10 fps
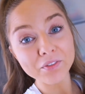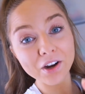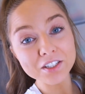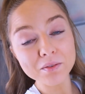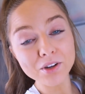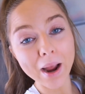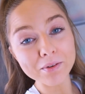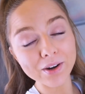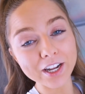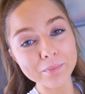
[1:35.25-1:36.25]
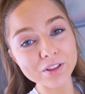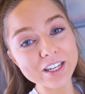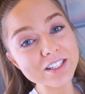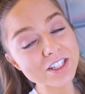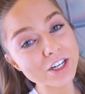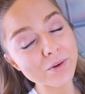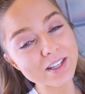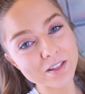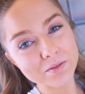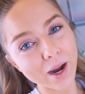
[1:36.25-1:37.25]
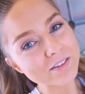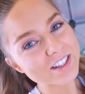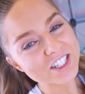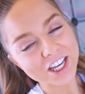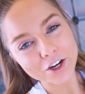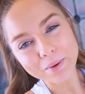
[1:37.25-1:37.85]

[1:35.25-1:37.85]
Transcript: If you aren't subscribed already, please do, and subscribe to the channel.